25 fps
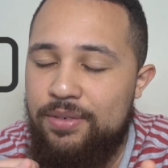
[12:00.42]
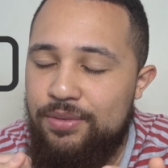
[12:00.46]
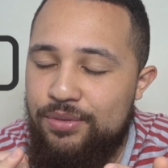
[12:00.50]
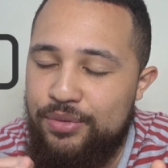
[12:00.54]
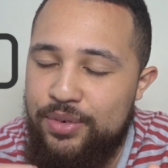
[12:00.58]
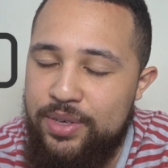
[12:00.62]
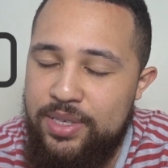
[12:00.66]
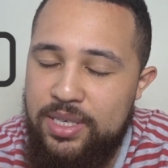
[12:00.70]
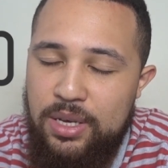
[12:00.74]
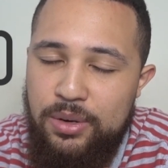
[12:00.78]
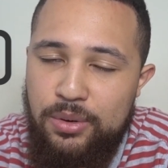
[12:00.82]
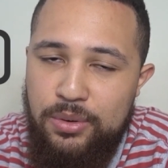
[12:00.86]

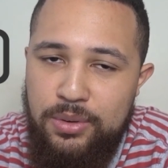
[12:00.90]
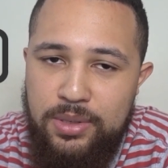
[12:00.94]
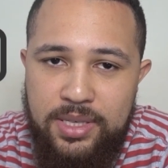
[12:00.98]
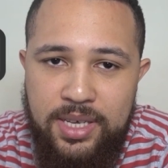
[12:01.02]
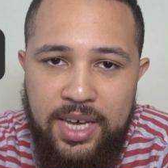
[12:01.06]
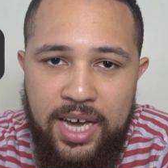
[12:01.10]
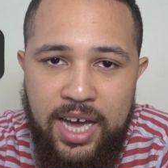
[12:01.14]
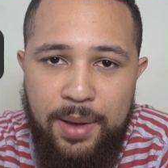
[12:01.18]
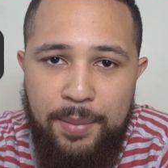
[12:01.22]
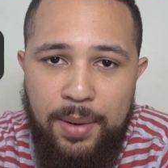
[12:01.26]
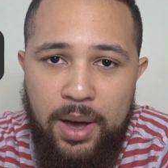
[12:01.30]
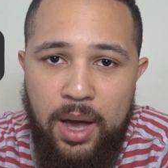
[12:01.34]
every single
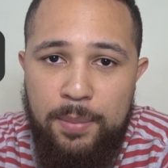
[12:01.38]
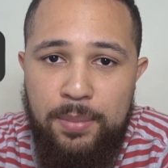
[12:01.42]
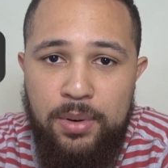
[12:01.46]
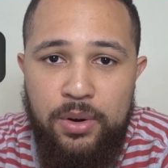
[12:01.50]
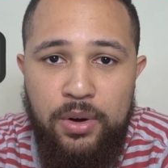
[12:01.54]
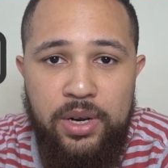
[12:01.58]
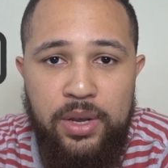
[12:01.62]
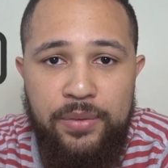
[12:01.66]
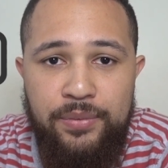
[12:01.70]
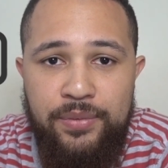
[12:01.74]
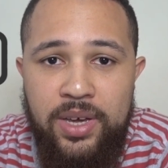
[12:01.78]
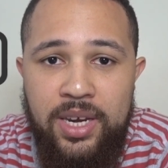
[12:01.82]
time I
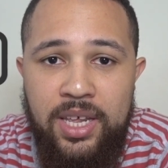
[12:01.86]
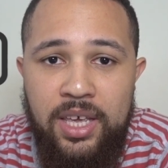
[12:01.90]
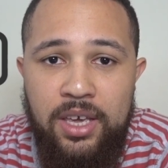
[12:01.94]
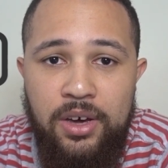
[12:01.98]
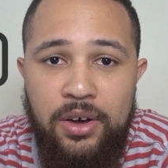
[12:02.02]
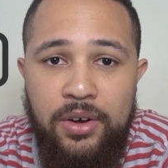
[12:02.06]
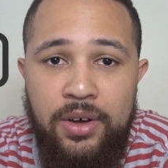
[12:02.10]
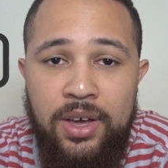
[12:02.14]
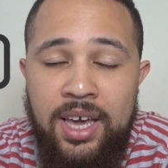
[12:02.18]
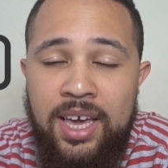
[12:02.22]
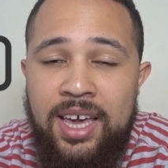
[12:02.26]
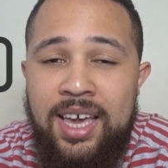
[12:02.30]
upload a
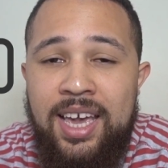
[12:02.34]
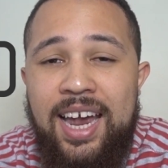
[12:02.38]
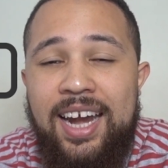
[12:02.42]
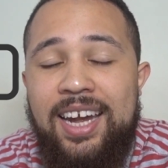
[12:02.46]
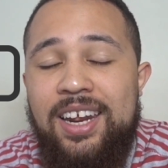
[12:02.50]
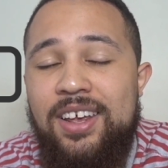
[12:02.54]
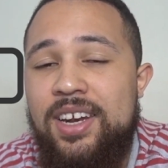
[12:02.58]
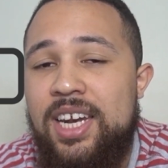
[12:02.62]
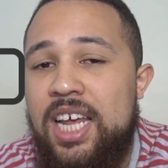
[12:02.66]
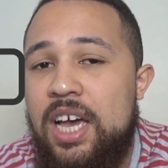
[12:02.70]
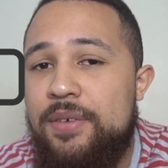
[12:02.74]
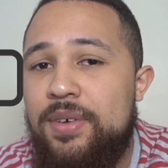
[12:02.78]
video,
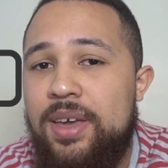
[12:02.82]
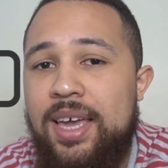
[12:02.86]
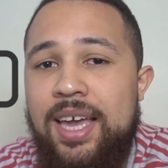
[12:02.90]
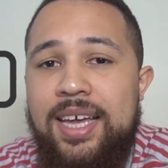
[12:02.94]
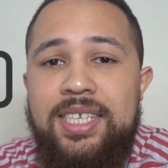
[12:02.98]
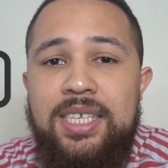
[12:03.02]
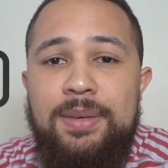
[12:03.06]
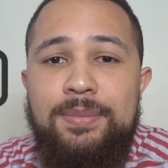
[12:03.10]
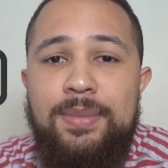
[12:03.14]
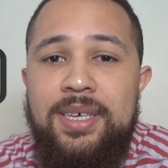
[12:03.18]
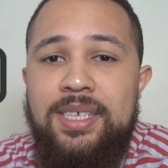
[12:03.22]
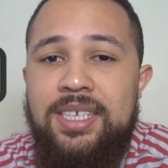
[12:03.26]
and you never
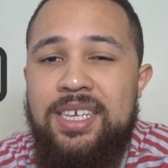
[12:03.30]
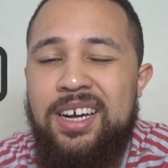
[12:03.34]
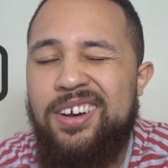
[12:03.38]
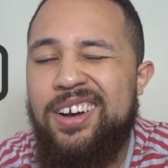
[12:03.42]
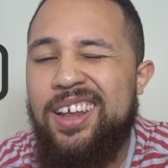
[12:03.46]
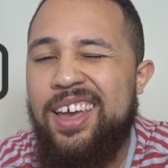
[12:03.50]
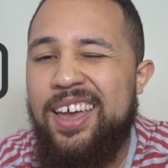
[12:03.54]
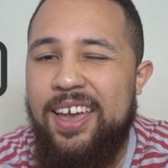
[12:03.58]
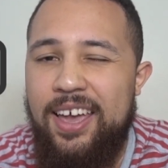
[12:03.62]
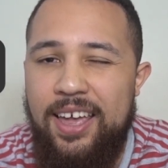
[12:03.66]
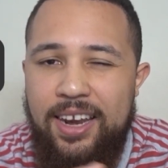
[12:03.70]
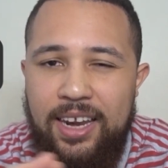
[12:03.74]
get to miss out
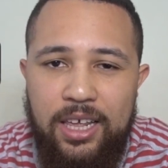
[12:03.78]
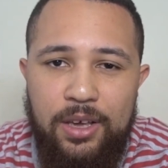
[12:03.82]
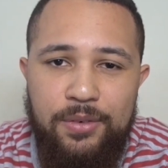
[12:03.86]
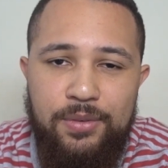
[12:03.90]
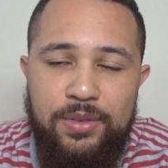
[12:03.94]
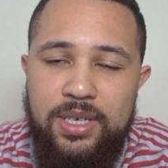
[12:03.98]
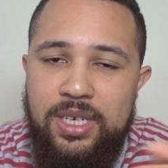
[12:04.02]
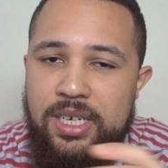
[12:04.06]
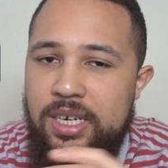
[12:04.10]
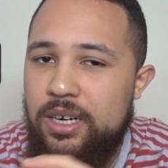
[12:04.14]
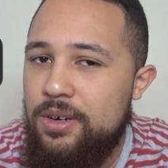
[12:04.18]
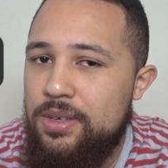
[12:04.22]
on any
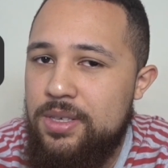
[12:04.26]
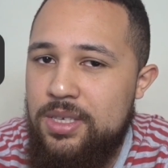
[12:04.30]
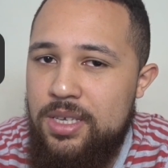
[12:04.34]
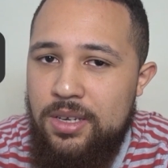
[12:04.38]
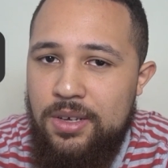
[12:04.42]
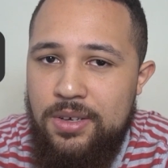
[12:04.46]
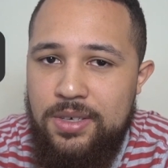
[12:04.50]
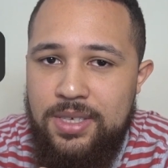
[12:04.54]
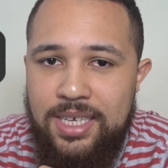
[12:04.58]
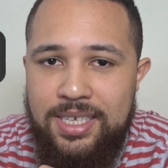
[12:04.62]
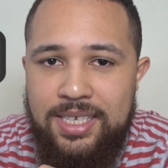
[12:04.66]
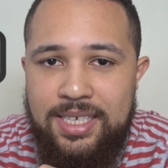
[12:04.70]
of the
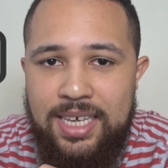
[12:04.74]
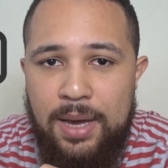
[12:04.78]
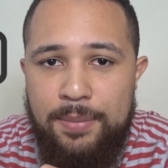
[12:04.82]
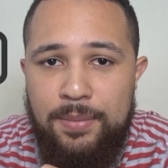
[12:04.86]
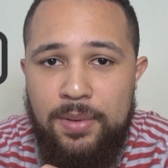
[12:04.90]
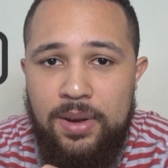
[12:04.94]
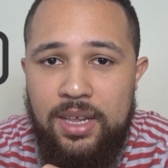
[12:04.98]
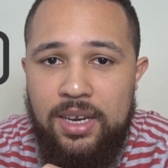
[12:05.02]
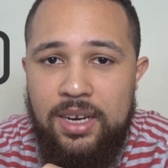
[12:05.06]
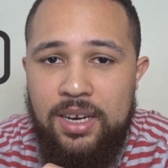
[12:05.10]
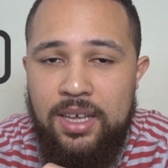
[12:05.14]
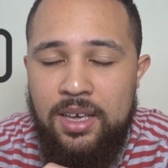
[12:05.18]
Chelsea news that's
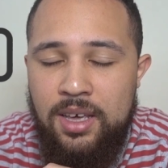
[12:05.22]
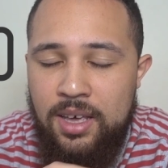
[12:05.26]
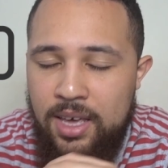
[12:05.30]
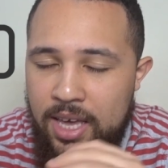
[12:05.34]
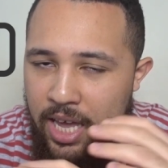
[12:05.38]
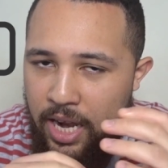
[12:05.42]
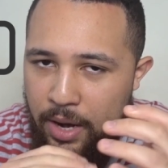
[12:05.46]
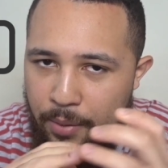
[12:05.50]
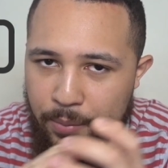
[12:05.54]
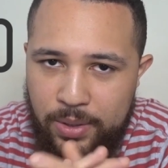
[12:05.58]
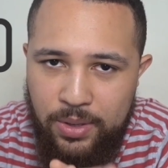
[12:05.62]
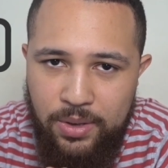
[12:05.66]
happening.
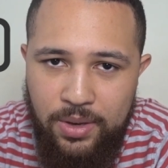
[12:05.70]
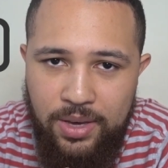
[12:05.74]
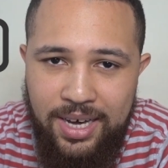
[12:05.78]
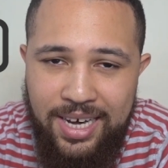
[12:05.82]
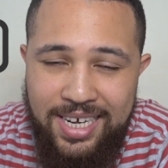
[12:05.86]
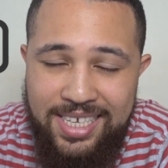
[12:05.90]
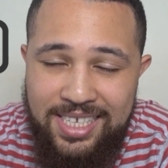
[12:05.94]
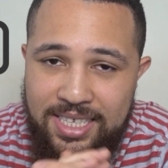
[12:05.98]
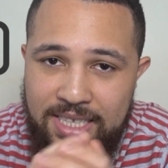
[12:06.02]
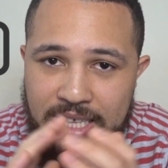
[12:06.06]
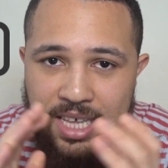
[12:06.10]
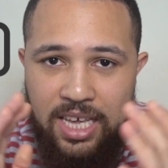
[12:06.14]
Anyway, you
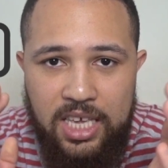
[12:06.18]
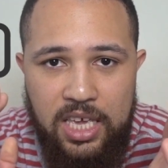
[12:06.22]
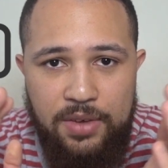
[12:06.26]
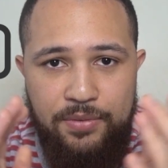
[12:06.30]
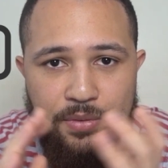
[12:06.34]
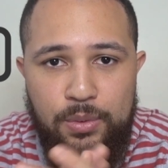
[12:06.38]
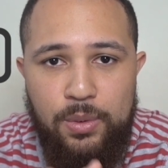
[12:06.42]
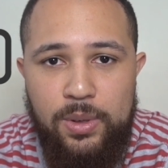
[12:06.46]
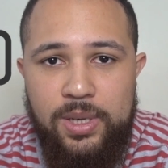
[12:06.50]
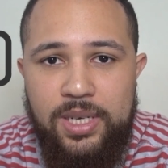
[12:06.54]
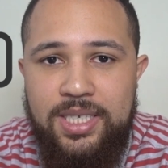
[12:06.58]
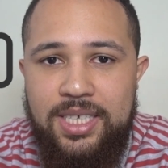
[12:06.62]
guys, thank
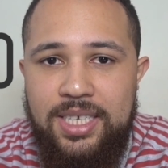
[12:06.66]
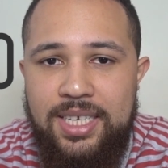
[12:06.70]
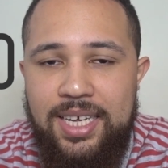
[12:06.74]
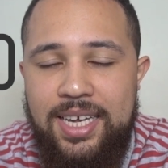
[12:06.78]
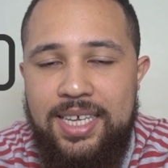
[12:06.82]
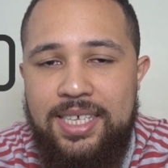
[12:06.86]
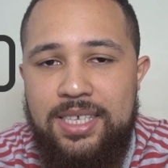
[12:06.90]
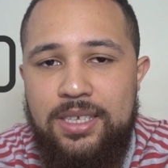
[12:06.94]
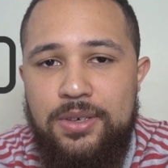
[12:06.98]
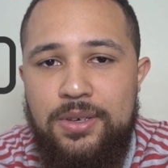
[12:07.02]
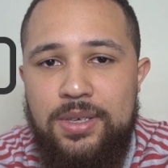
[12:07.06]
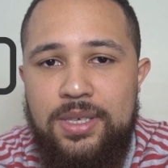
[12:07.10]
you for watching
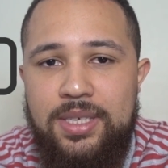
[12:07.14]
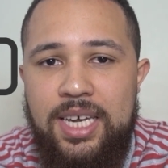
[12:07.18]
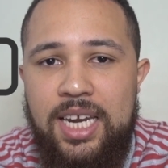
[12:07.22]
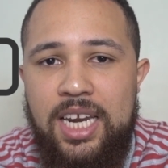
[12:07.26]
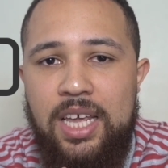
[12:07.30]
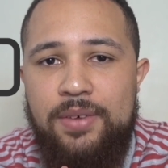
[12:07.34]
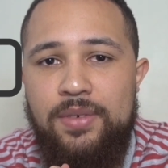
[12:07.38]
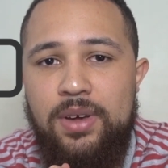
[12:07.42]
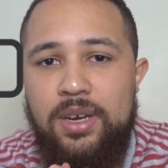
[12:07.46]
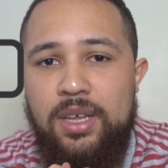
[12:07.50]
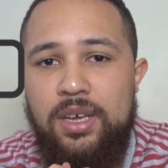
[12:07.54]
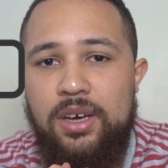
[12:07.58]
today's News
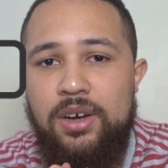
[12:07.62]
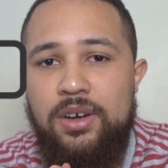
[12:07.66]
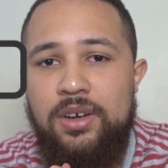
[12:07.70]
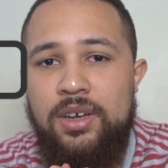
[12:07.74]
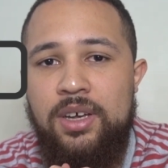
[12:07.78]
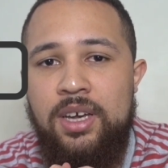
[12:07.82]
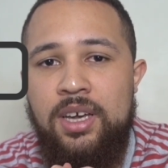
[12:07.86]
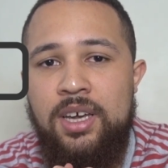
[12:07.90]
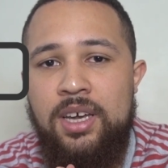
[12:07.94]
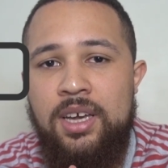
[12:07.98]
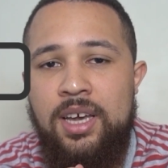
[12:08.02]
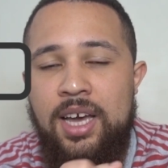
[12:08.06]
Daily video.
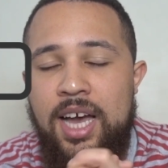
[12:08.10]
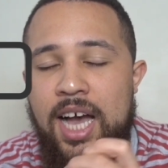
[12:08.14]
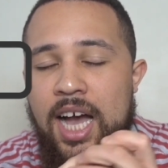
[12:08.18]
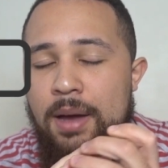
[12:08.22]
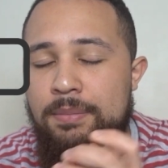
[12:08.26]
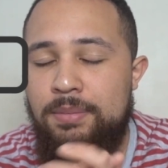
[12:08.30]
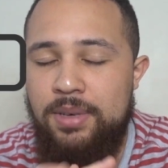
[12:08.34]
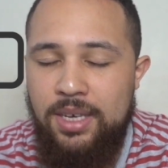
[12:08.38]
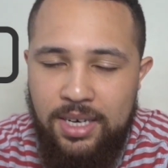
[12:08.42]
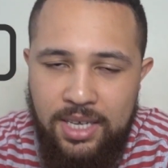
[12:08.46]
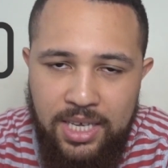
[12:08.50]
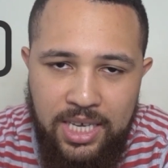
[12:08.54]

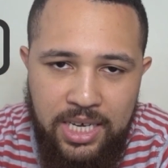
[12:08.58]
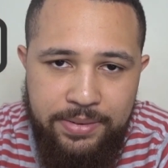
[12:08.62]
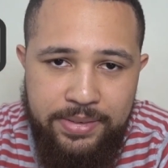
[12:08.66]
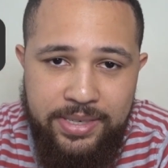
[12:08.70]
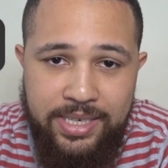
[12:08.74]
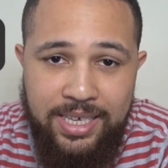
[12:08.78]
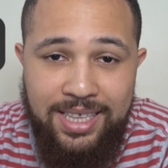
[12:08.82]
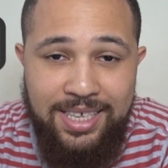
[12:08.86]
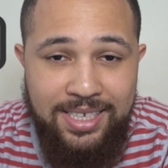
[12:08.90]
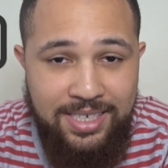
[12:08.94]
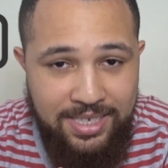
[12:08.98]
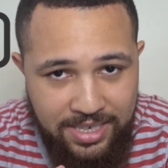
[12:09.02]
I'm Nini
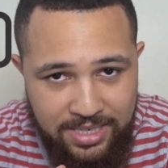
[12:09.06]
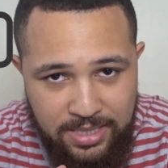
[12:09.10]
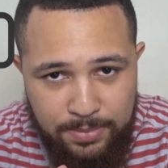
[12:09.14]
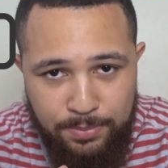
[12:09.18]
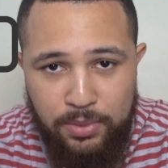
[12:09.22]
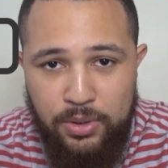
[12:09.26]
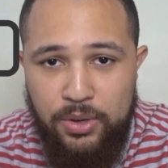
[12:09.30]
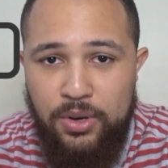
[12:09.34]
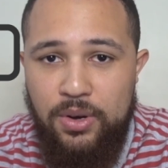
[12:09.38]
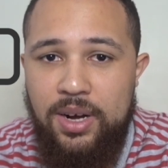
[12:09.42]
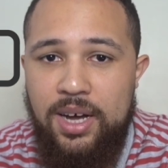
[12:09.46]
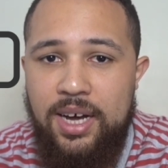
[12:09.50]
FC, this is
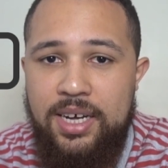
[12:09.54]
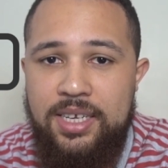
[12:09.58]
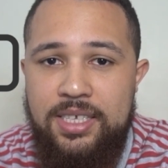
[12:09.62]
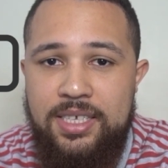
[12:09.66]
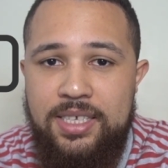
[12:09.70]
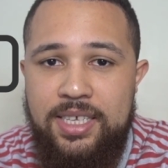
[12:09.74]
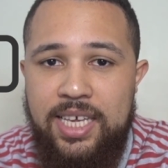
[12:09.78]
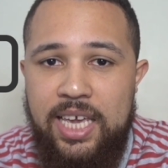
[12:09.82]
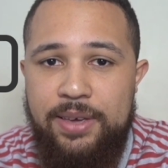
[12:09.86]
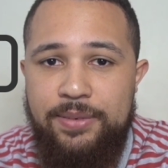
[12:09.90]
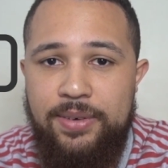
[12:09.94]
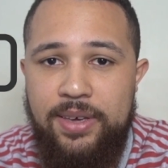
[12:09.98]
Blue
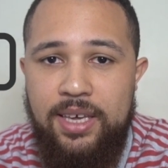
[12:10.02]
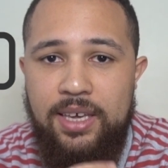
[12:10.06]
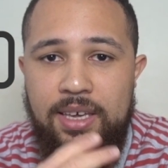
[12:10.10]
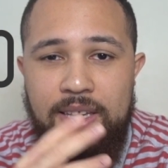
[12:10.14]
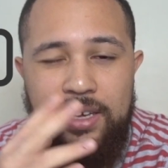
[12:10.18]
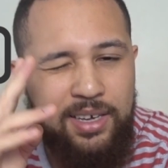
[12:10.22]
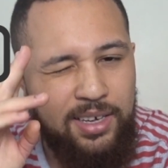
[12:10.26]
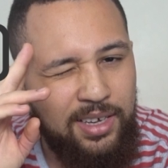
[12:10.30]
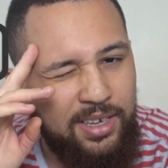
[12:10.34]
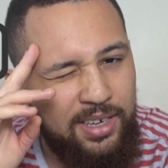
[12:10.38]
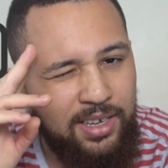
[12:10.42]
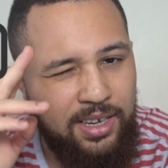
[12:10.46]
Lines
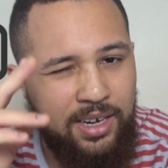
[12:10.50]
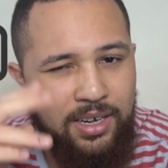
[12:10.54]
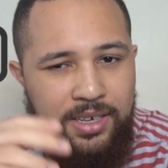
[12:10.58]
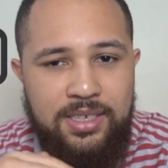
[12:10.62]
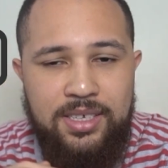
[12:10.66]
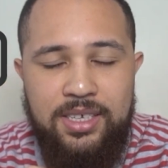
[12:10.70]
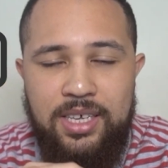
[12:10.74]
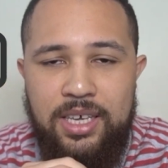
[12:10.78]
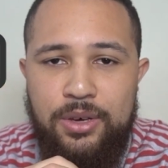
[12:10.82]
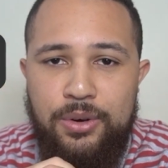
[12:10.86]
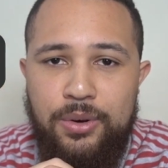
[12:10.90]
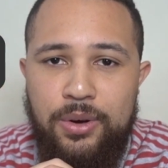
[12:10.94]
TV. I'll
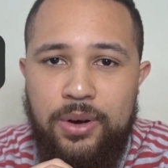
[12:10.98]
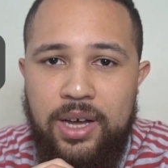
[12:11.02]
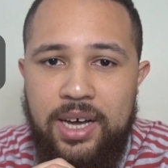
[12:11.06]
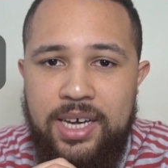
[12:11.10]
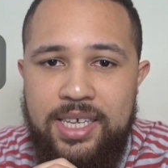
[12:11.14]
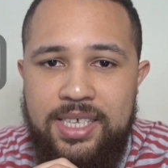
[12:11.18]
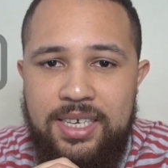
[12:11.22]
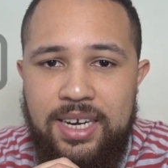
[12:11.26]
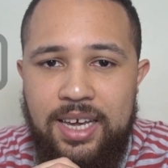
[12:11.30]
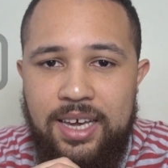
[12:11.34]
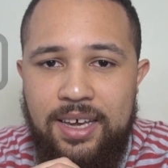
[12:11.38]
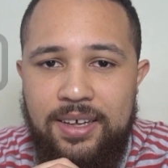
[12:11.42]
see you
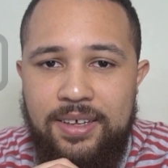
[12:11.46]
guys